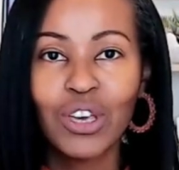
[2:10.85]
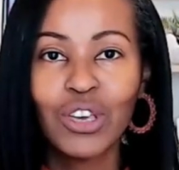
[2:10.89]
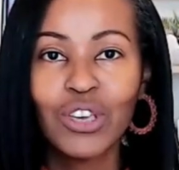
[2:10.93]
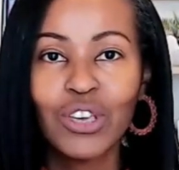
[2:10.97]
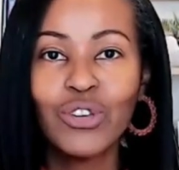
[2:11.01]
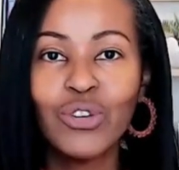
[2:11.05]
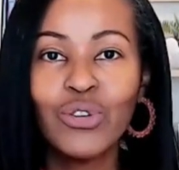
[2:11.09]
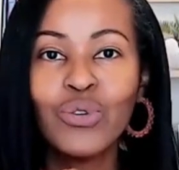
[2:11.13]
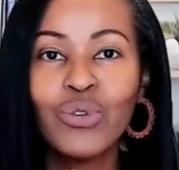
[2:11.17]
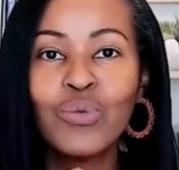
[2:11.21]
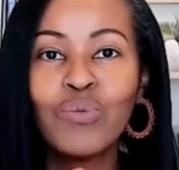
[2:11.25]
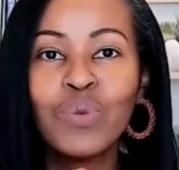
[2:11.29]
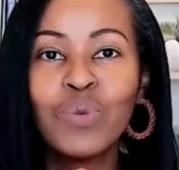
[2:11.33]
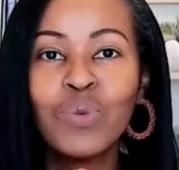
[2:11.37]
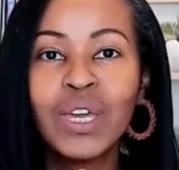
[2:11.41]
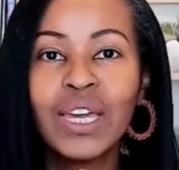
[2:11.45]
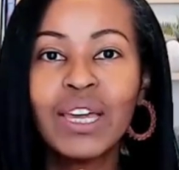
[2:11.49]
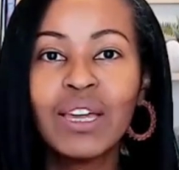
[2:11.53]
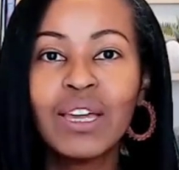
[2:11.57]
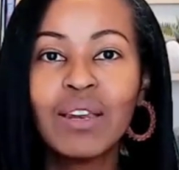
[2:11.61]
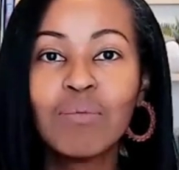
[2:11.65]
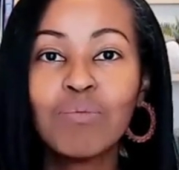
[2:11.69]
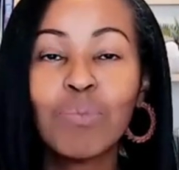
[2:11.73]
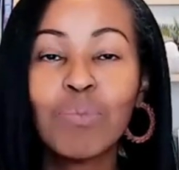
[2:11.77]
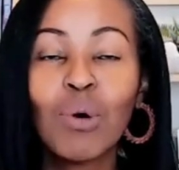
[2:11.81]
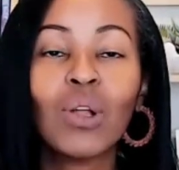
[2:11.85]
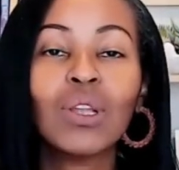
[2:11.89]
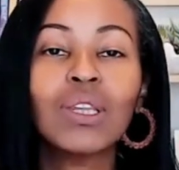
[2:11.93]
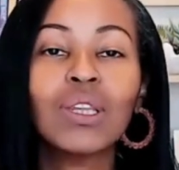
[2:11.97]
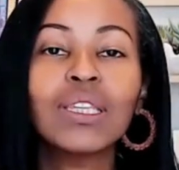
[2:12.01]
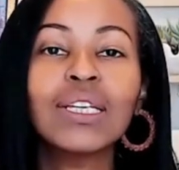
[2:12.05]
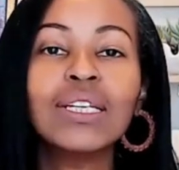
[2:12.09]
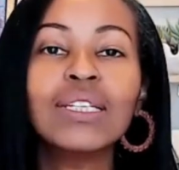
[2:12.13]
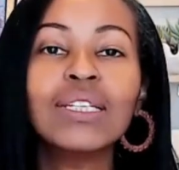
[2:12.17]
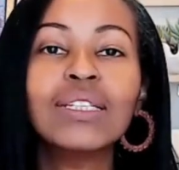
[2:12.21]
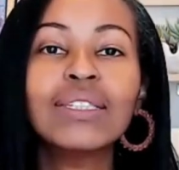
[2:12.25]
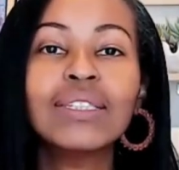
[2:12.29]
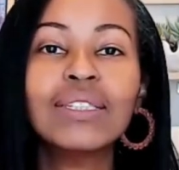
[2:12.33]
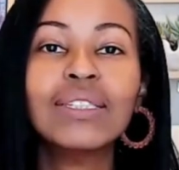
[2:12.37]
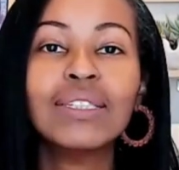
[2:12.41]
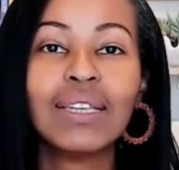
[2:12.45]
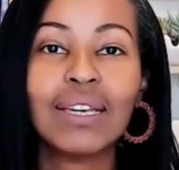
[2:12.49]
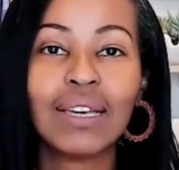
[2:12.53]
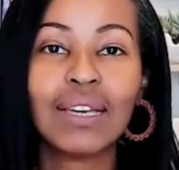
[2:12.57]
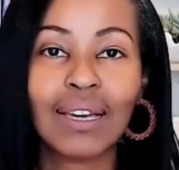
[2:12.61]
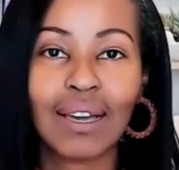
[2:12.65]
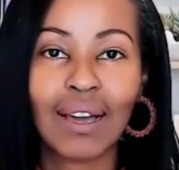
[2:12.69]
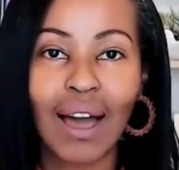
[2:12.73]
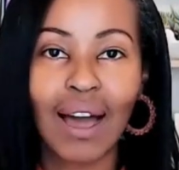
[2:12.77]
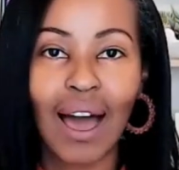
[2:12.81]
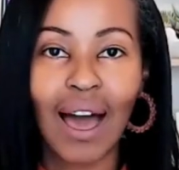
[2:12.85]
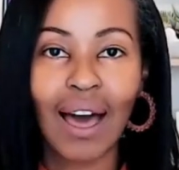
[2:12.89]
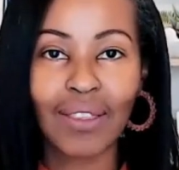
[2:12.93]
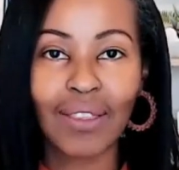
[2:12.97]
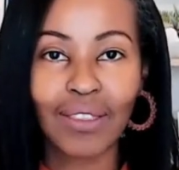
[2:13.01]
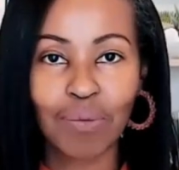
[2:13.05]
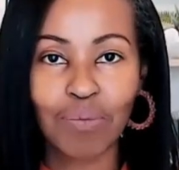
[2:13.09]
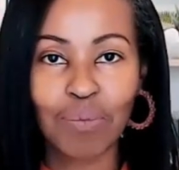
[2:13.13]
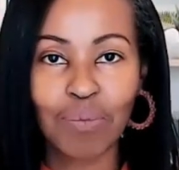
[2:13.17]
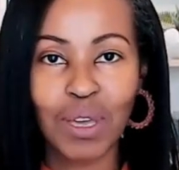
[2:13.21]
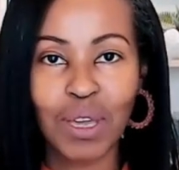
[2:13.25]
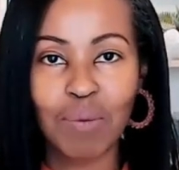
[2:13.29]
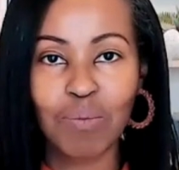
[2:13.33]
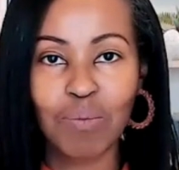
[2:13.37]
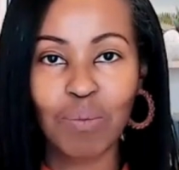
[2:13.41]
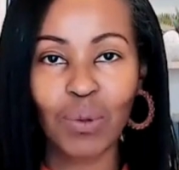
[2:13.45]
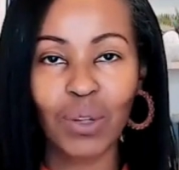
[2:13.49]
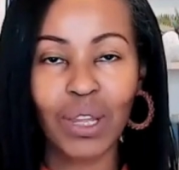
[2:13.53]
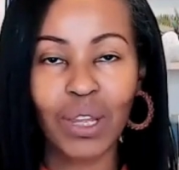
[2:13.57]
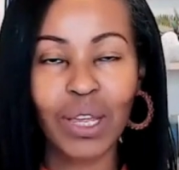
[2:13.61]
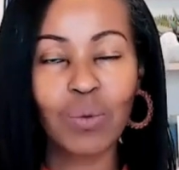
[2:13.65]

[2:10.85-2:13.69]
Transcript: You begin policing other people.